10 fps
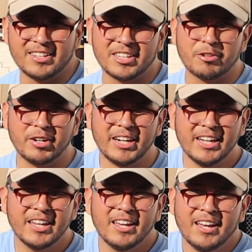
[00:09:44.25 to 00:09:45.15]
degree,
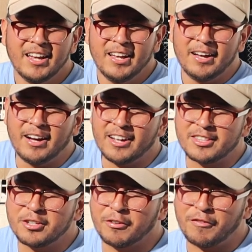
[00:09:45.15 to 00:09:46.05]
to